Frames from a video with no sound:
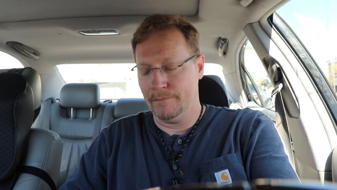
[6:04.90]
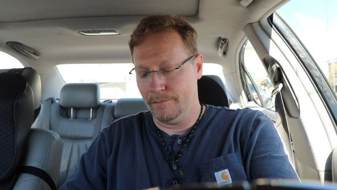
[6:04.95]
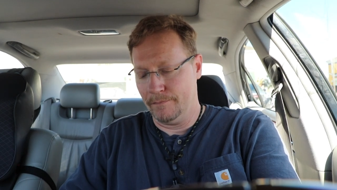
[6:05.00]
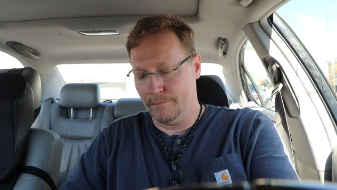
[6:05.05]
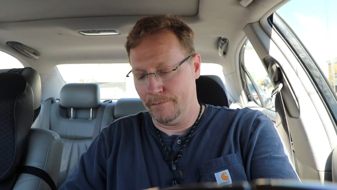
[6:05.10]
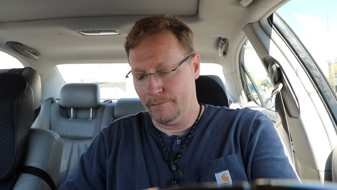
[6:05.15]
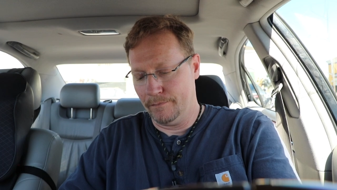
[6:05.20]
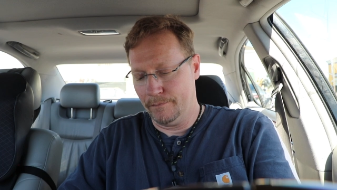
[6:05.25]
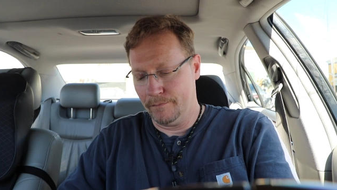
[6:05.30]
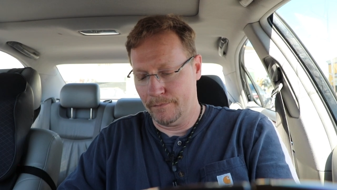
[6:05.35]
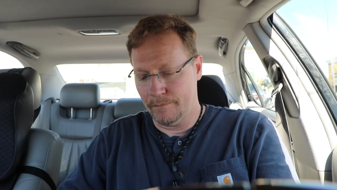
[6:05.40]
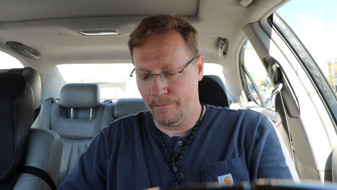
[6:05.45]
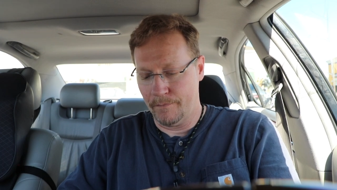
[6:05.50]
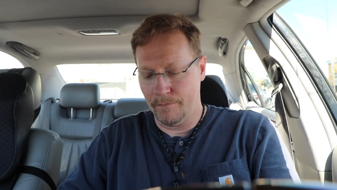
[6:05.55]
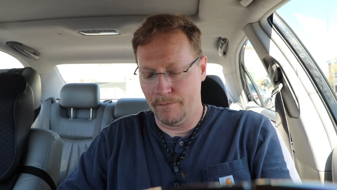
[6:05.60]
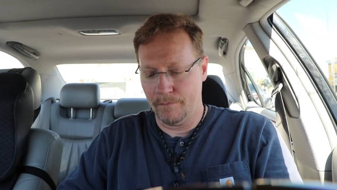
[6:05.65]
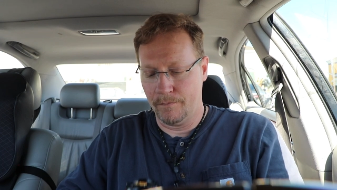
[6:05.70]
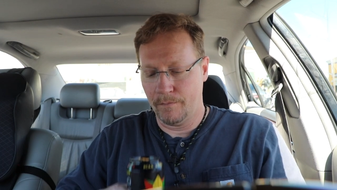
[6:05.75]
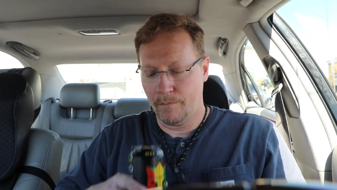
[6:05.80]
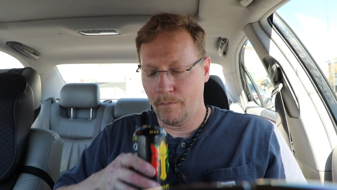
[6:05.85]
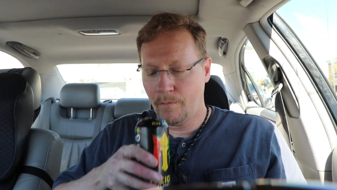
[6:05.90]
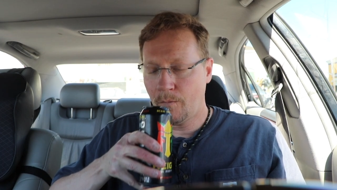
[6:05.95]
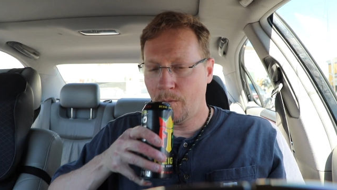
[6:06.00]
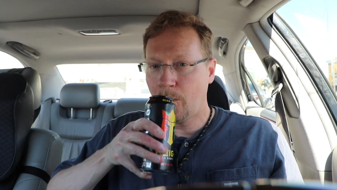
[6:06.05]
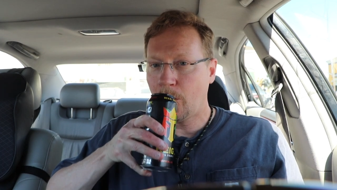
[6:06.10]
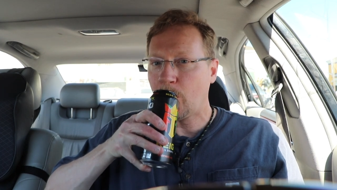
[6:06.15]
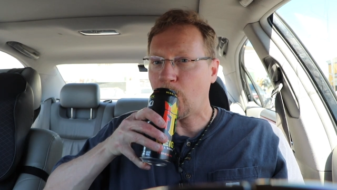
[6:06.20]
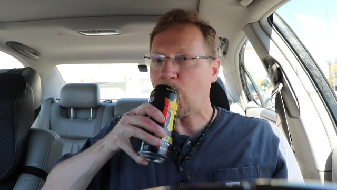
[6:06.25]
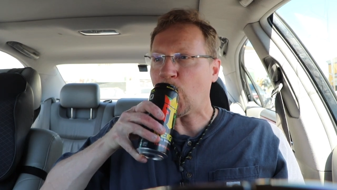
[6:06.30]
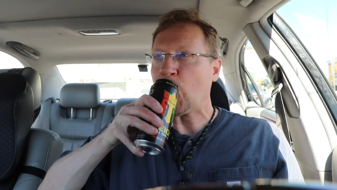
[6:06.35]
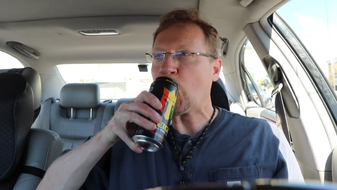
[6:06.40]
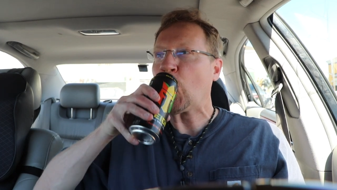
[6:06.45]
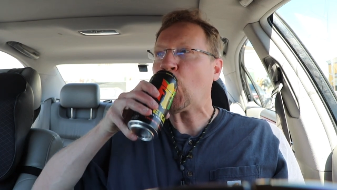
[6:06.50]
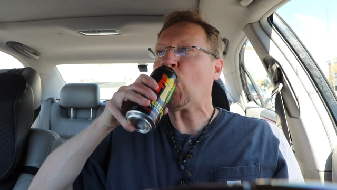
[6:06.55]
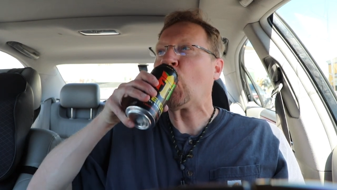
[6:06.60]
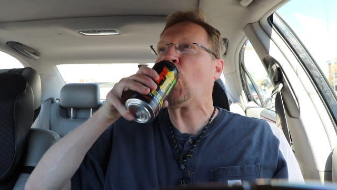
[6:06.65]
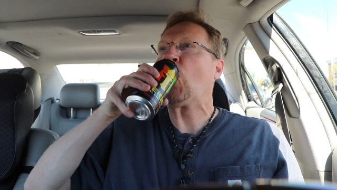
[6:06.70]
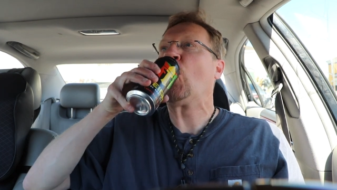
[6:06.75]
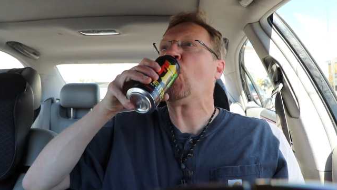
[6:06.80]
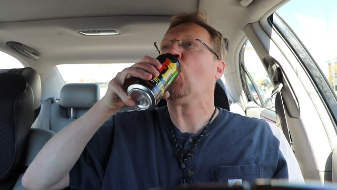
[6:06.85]

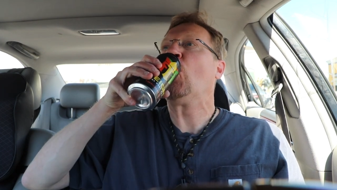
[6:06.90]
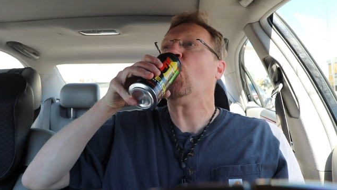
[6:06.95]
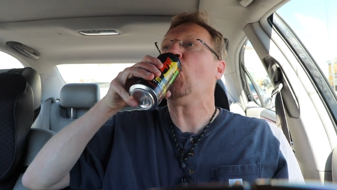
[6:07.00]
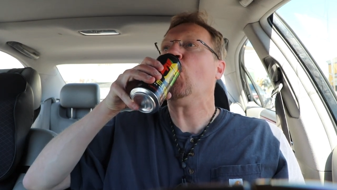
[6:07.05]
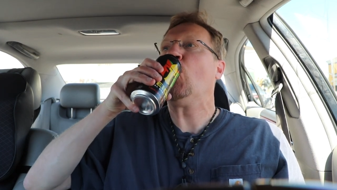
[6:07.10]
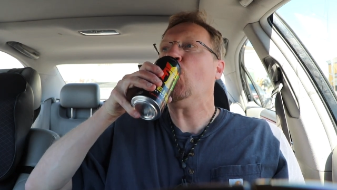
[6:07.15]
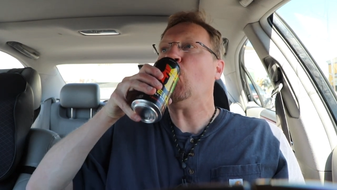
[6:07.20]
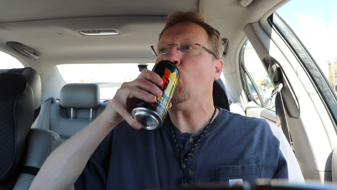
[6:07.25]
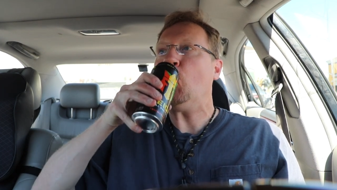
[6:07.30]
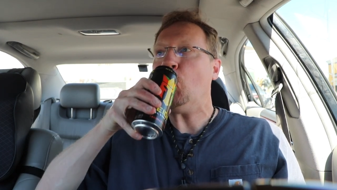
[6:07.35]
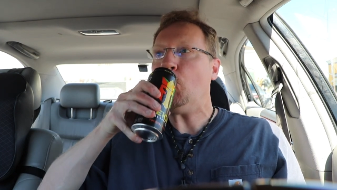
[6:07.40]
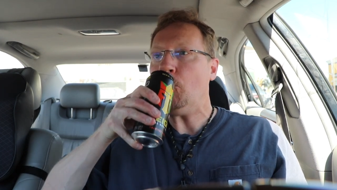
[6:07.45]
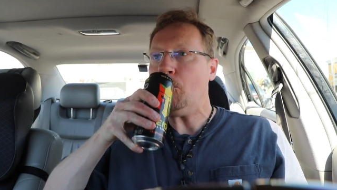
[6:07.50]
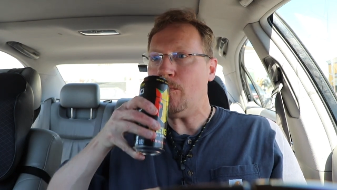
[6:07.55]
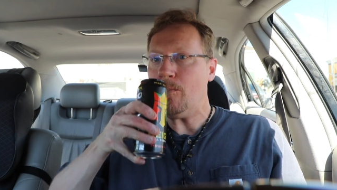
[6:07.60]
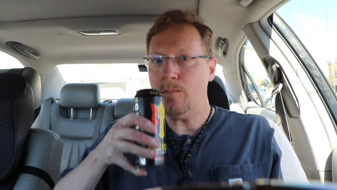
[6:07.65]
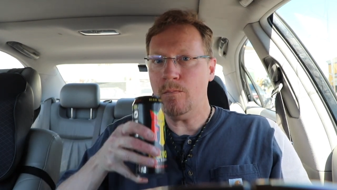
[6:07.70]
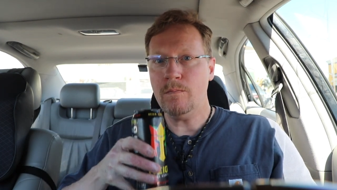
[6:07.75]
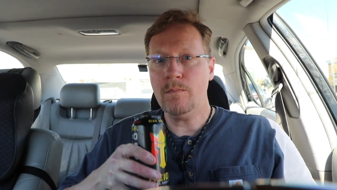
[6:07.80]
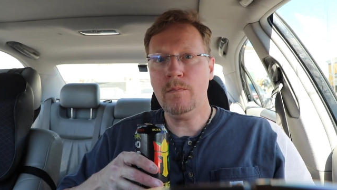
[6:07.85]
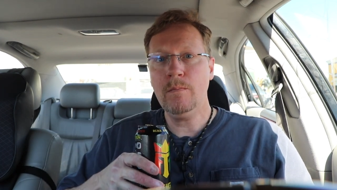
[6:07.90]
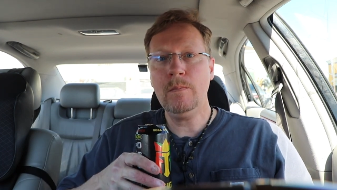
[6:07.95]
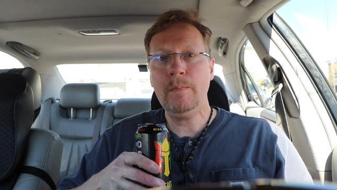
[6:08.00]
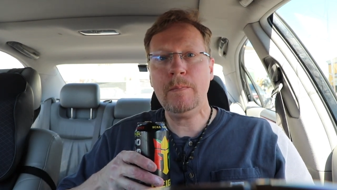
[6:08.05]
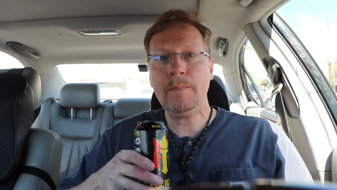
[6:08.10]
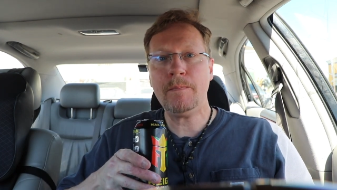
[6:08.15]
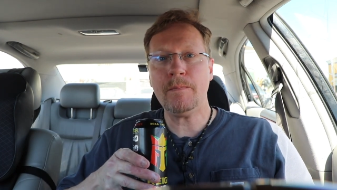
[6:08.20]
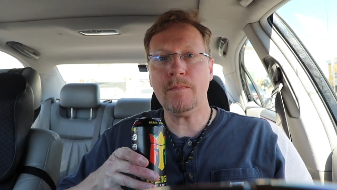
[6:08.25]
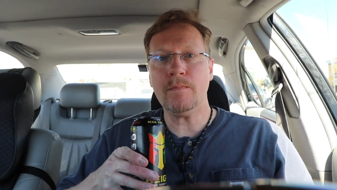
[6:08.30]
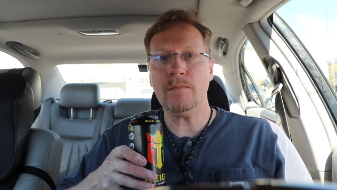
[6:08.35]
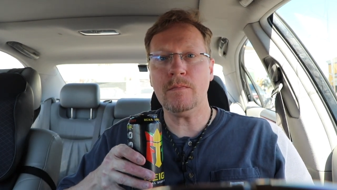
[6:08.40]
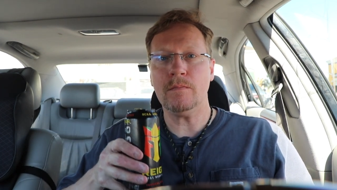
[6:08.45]
(no one is talking)